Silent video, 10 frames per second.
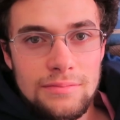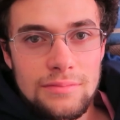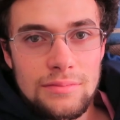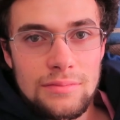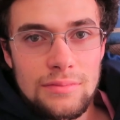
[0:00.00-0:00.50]

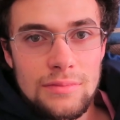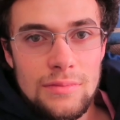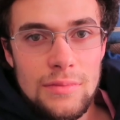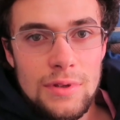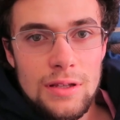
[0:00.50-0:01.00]

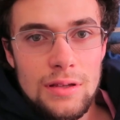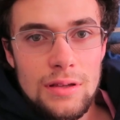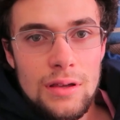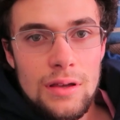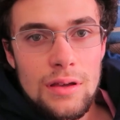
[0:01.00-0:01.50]

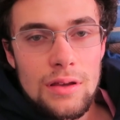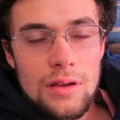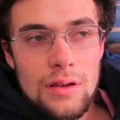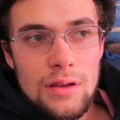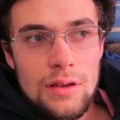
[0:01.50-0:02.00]

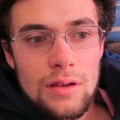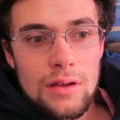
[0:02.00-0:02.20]
(silence)